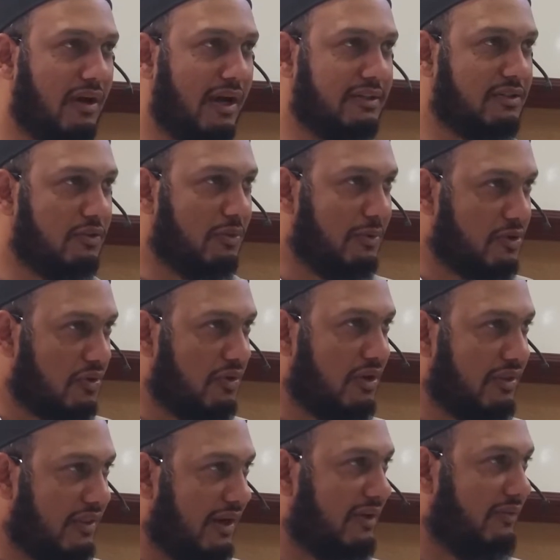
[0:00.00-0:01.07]
I just want to make sure we
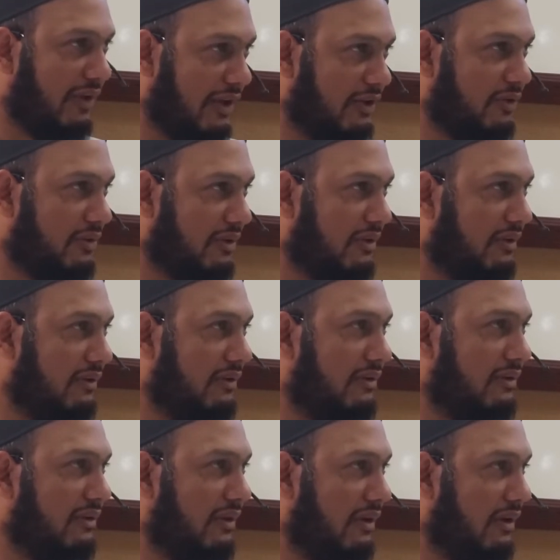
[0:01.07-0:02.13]
get the right value here
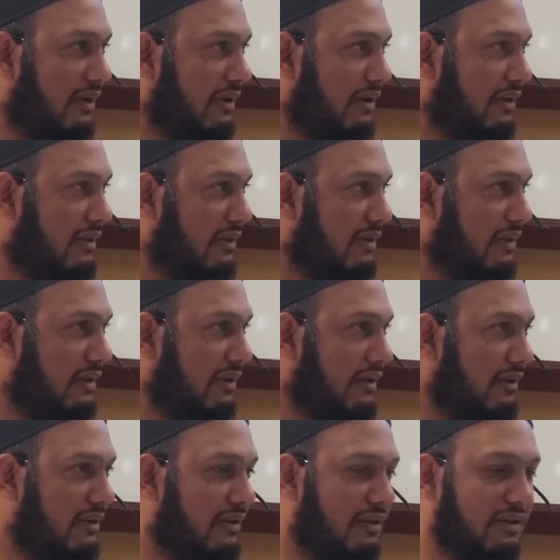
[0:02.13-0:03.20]
in the
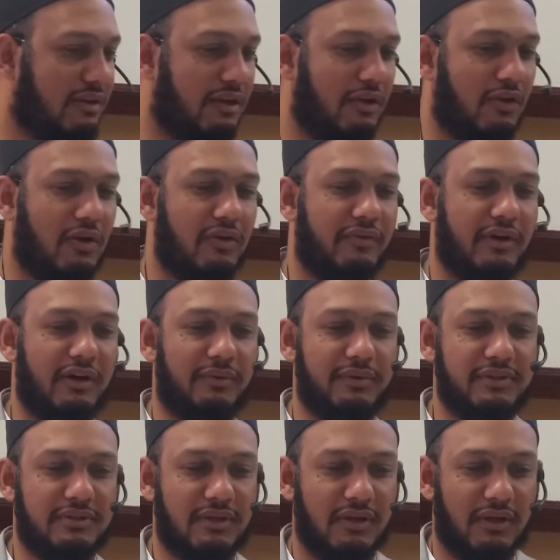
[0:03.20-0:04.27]
3.5 hours.